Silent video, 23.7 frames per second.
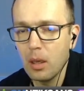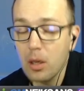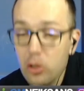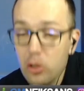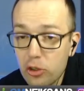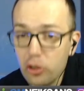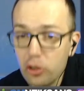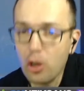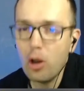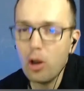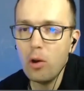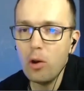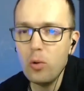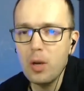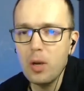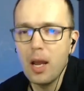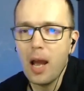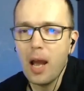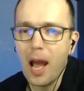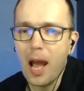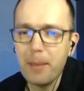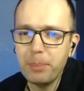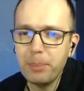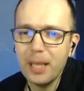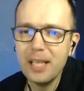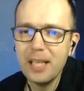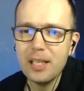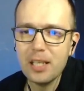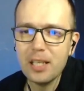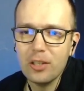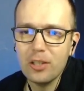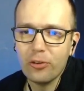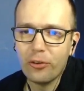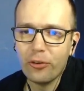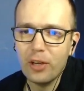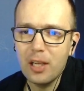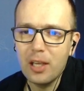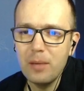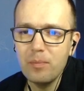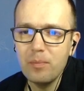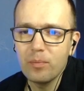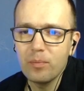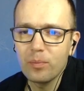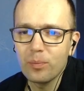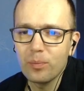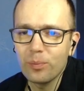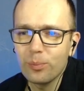So I play d3.
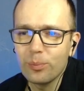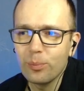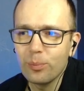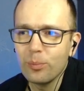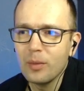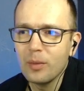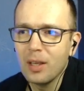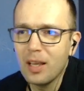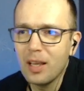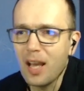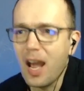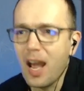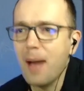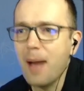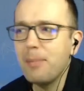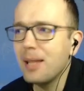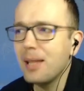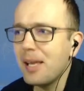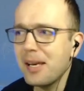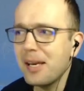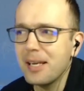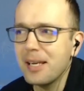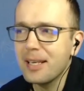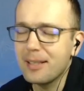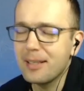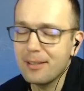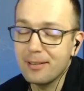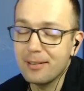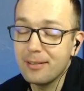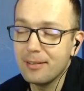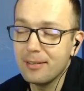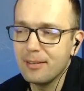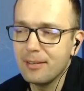I'm like,